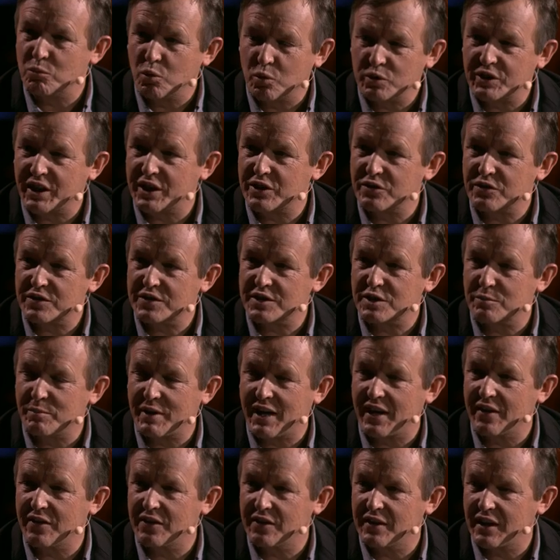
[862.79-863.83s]
more dangerous to
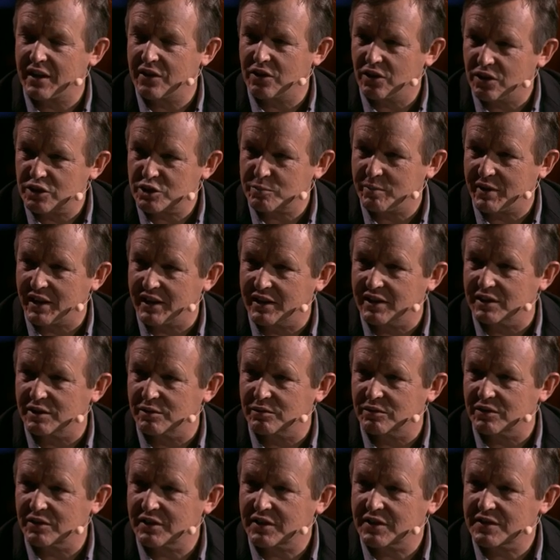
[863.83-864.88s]
patent than not to
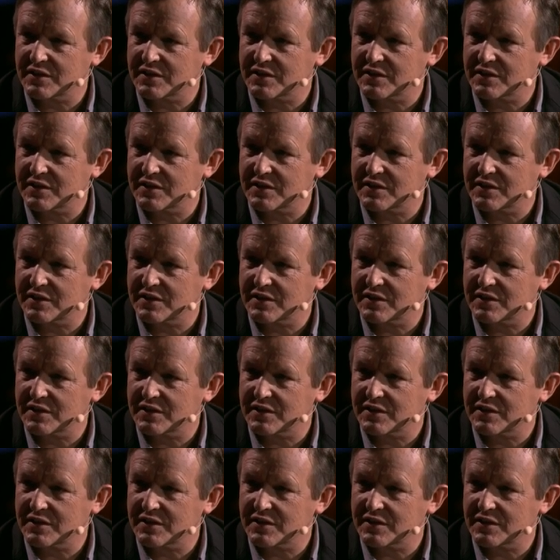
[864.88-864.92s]
patent.